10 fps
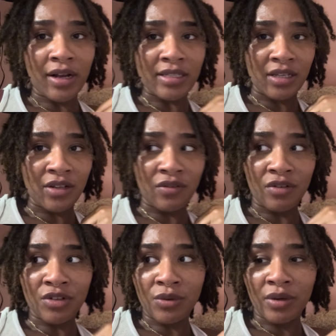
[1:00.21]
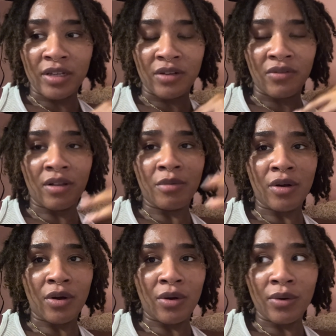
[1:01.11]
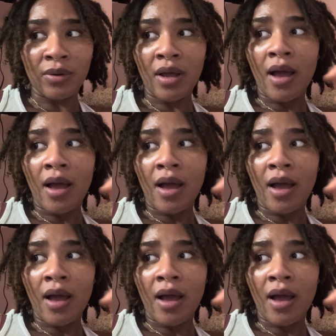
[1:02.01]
as an individual and develop your own